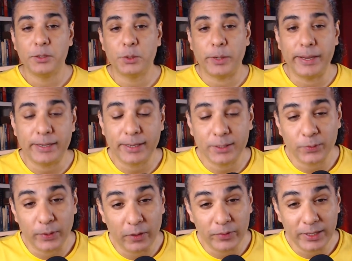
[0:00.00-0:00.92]
So it
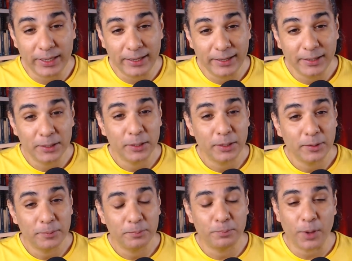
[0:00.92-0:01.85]
is one of the
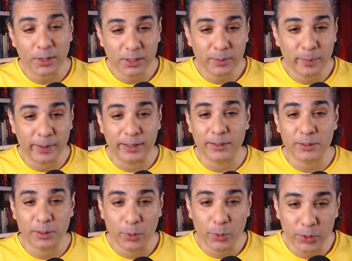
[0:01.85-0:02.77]
possible
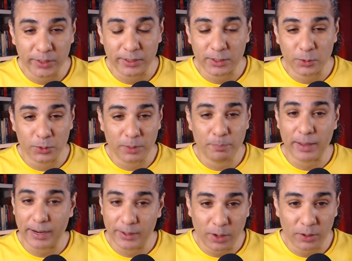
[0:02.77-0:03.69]
solutions to the
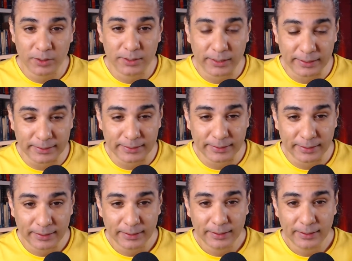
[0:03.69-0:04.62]
paradoxes